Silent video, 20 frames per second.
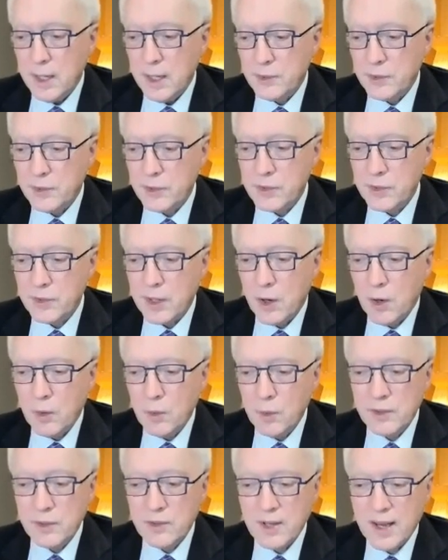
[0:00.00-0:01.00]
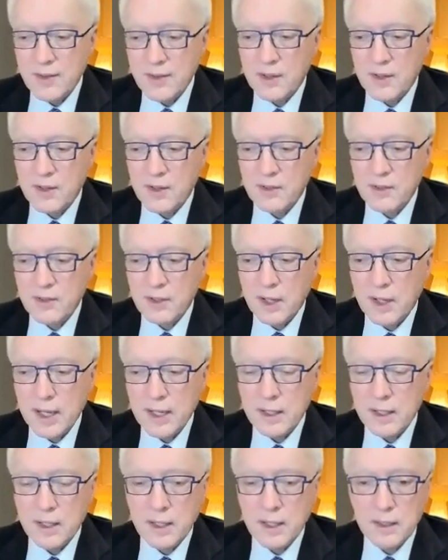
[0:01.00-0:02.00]
Surgery always has a
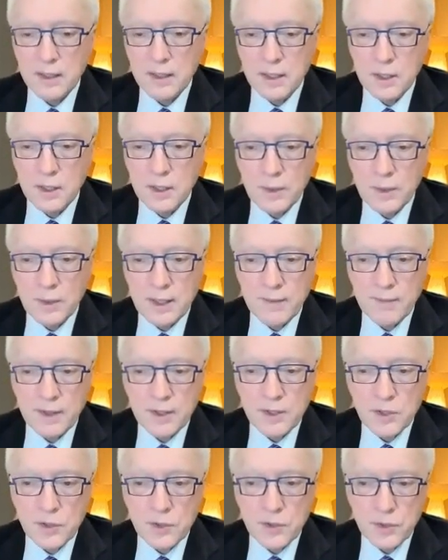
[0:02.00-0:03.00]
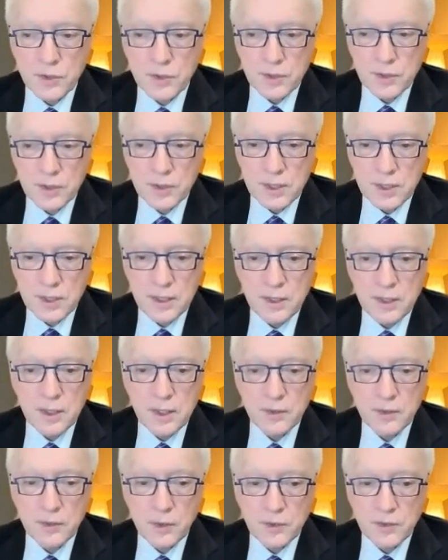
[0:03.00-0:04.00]
slight degree of uncertainty
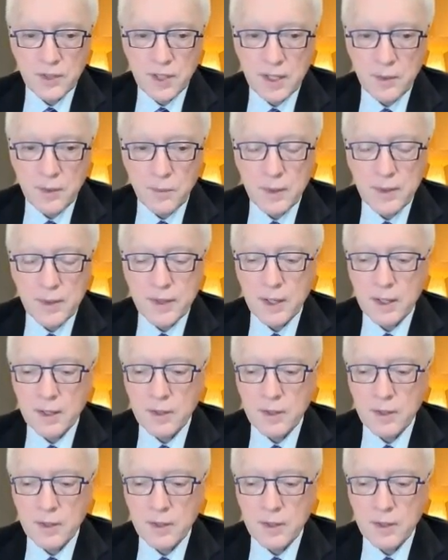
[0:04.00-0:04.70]
associated with it,